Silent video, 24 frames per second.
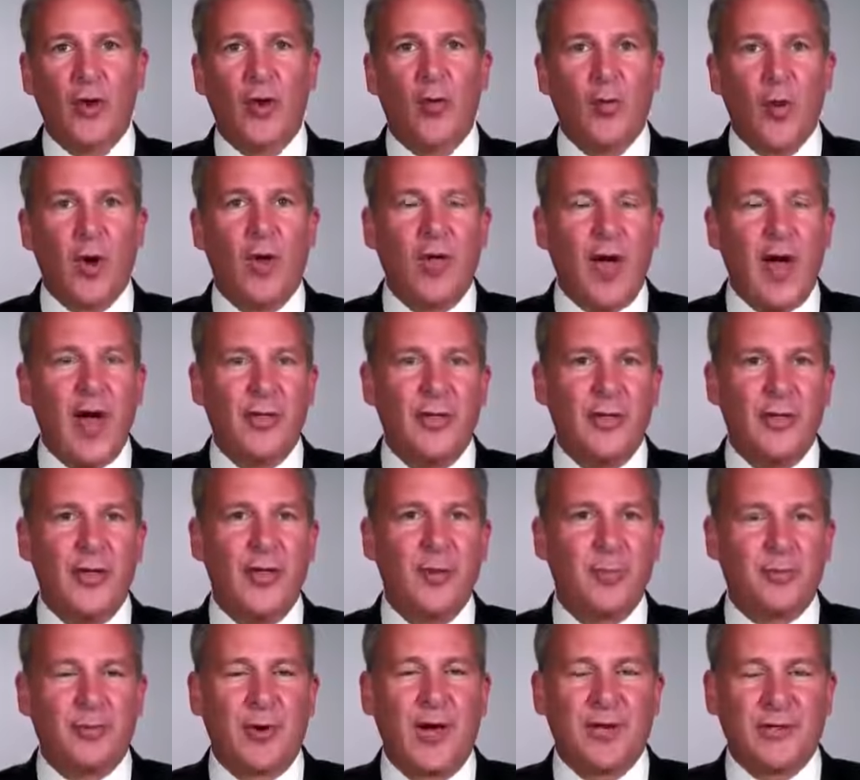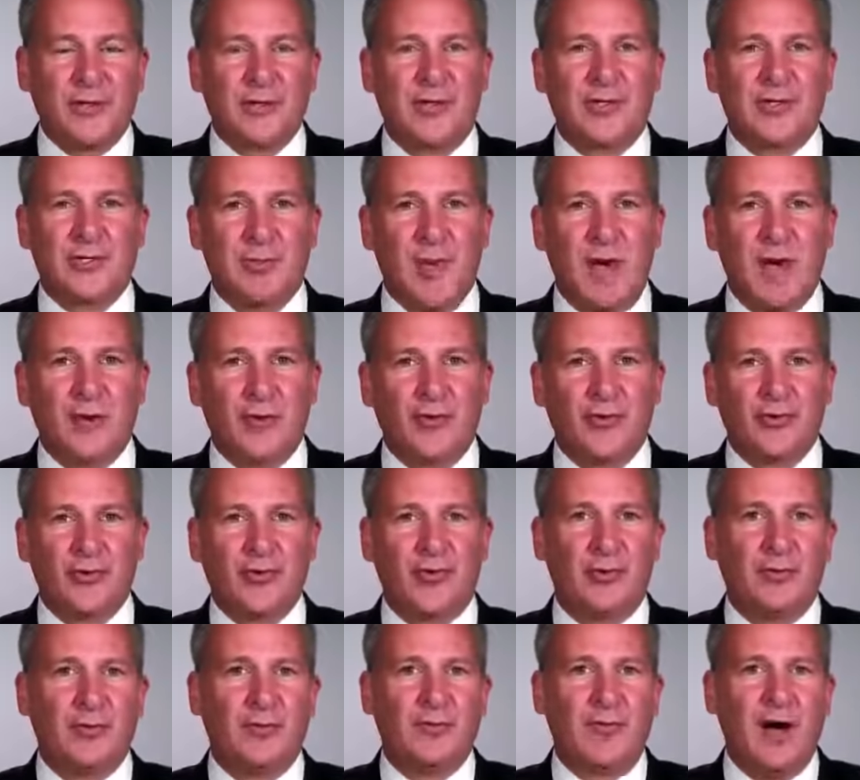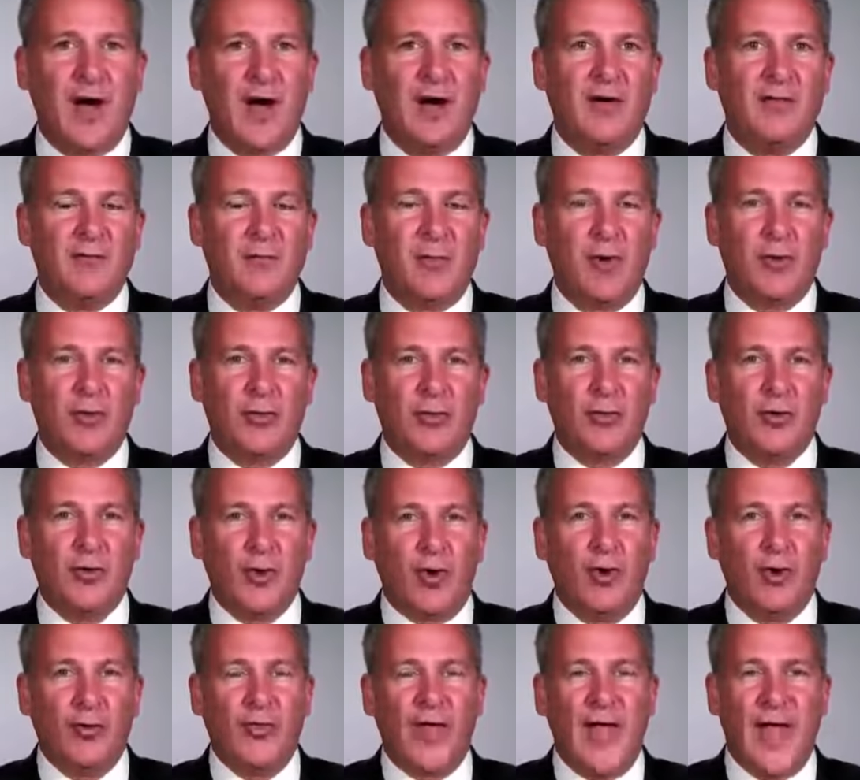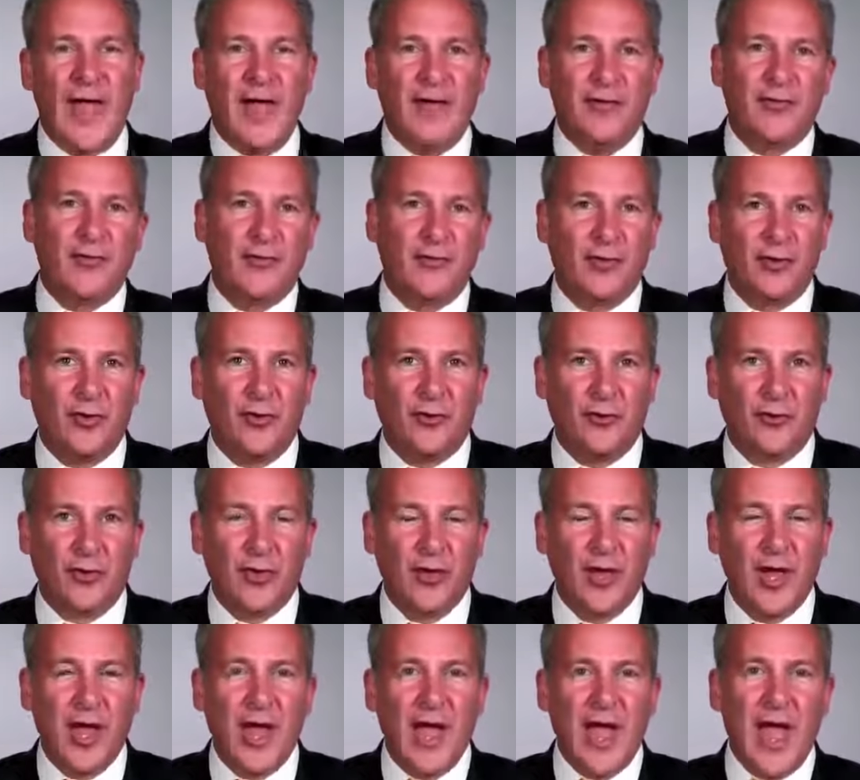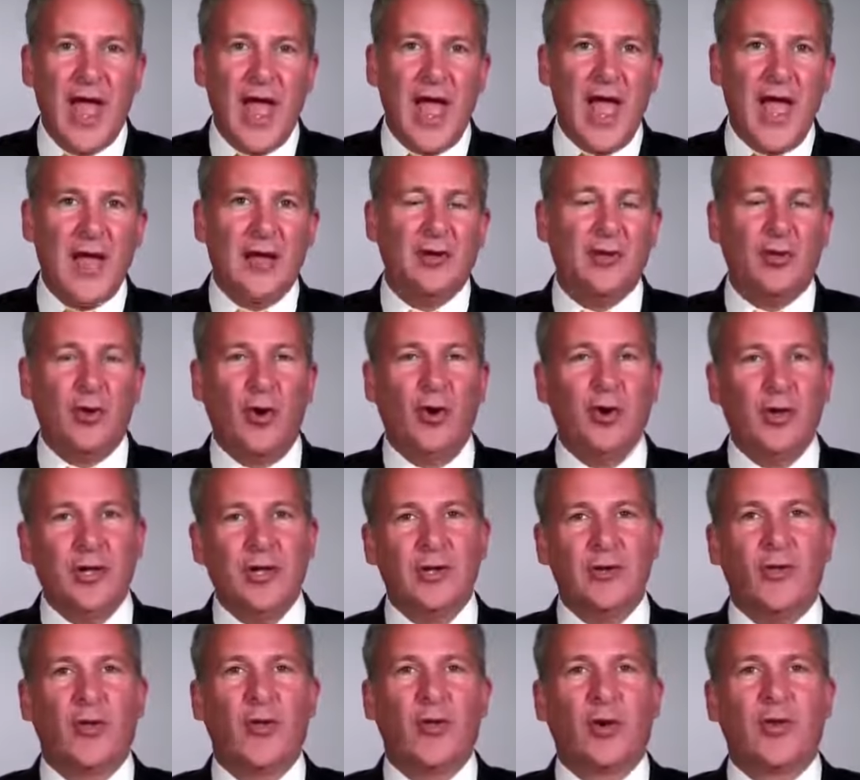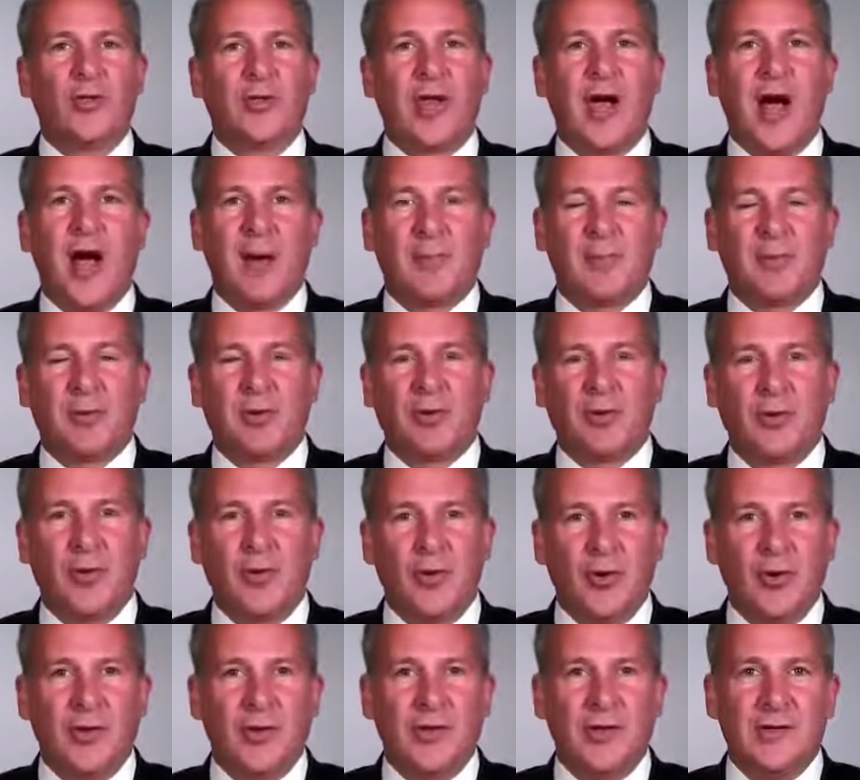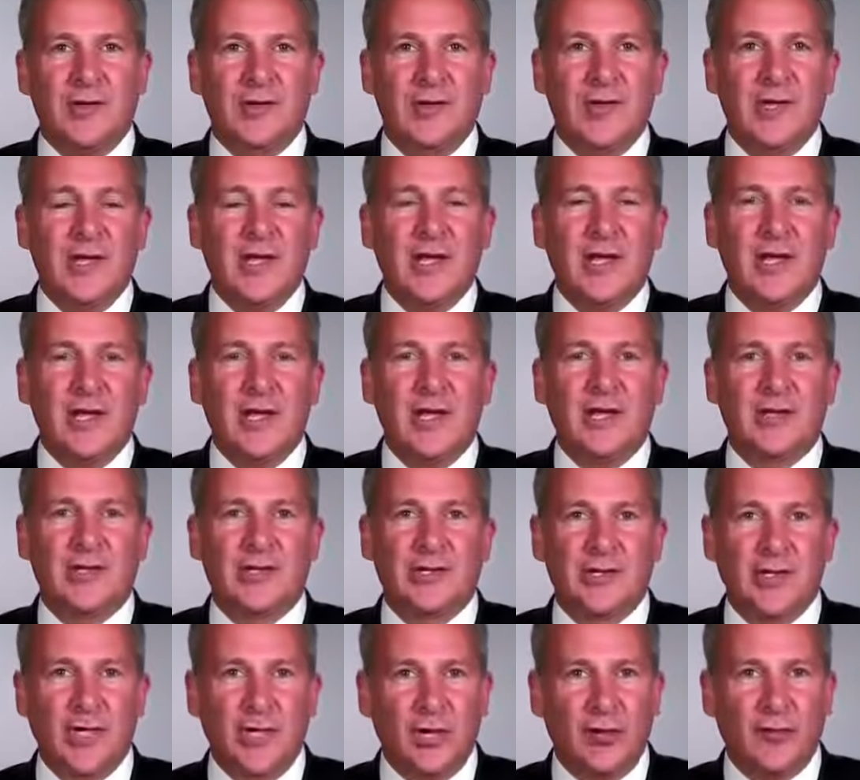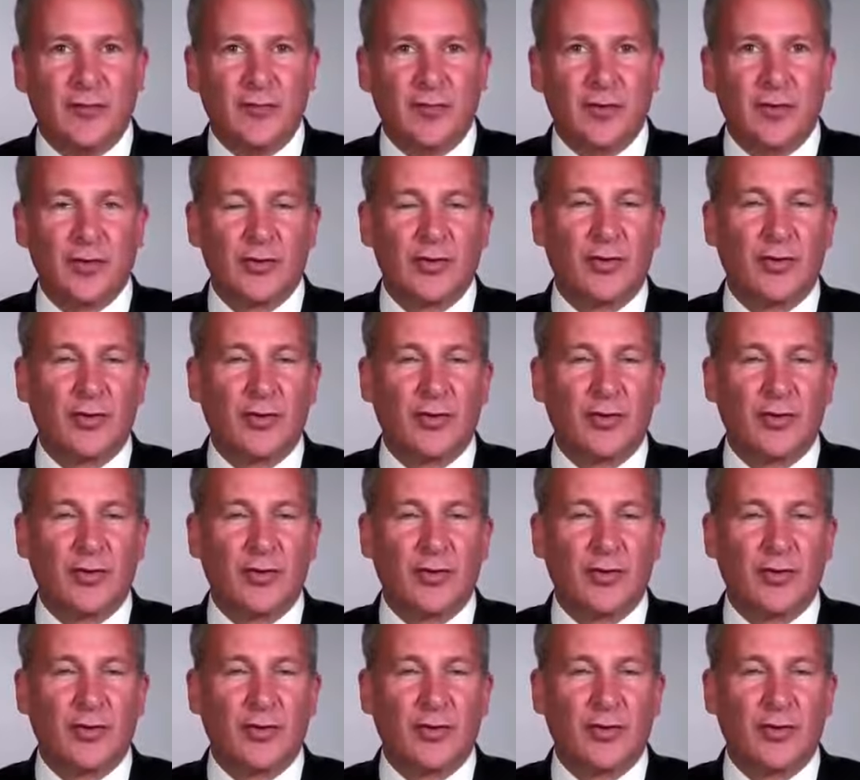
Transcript: Well, I think precious metals should involve both gold and silver, and don't ignore the opportunities in silver.